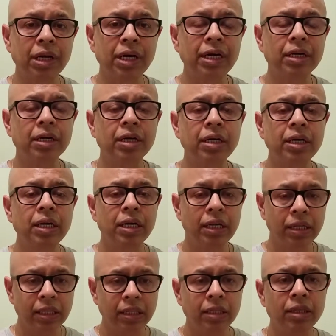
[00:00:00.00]
heart,
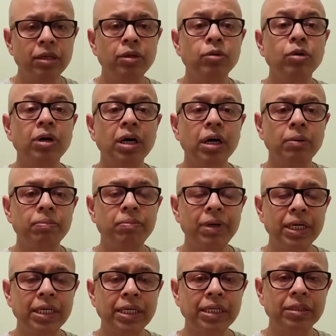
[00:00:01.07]
the yoga of
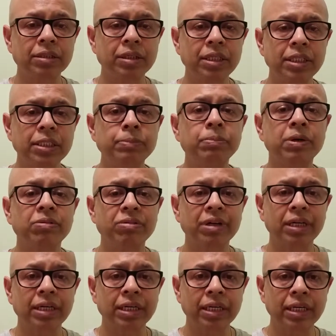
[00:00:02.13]
meditation is
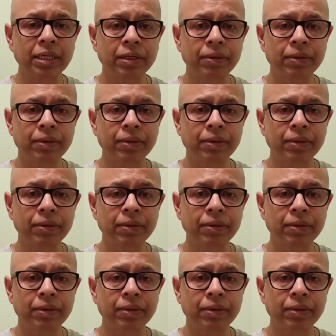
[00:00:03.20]
perfected.